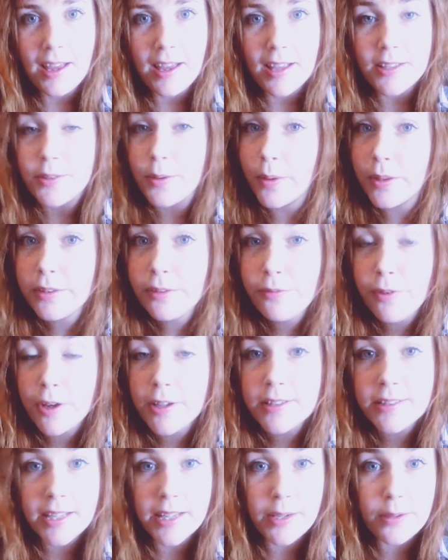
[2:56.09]
So on the
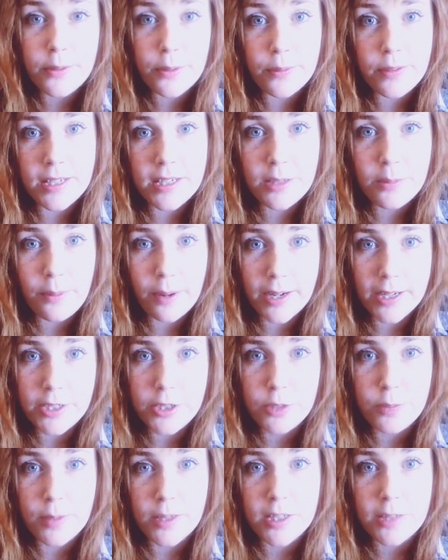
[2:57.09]
first day, you don't need to worry
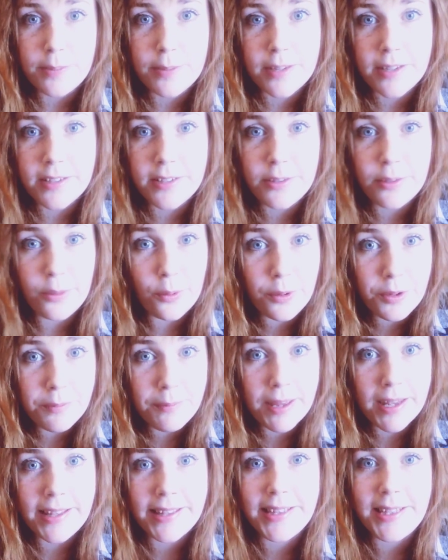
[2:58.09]
too much because you'll
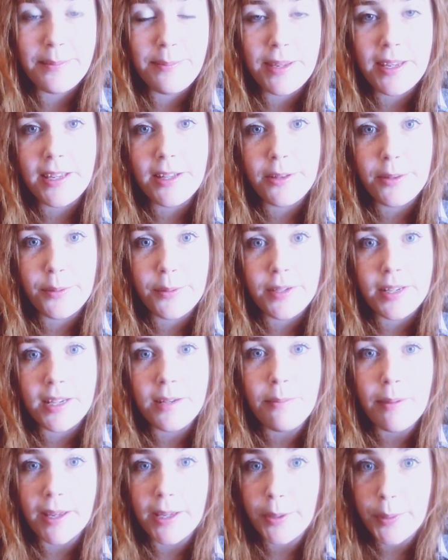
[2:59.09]
automatically be included
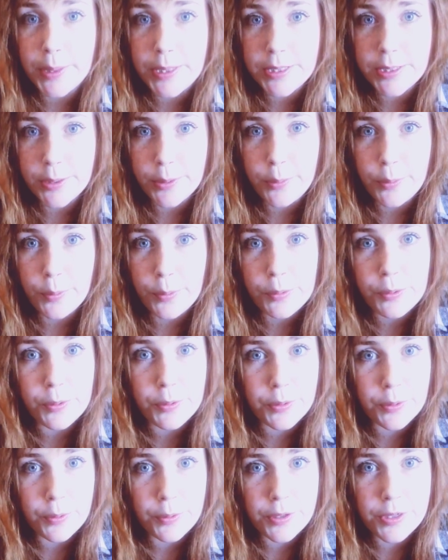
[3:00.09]
by going to the hall or
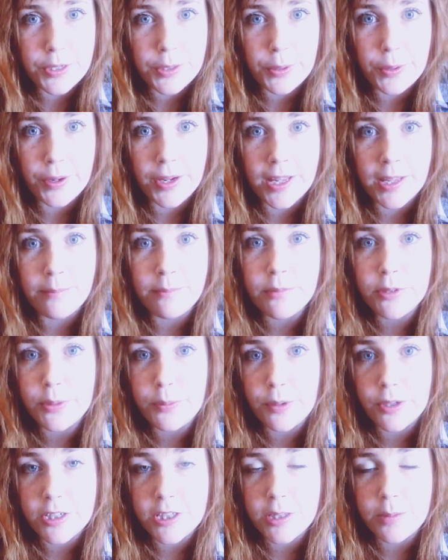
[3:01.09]
the auditorium to
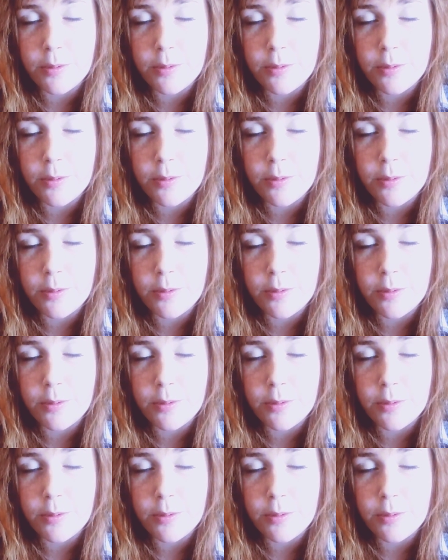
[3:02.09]
watch the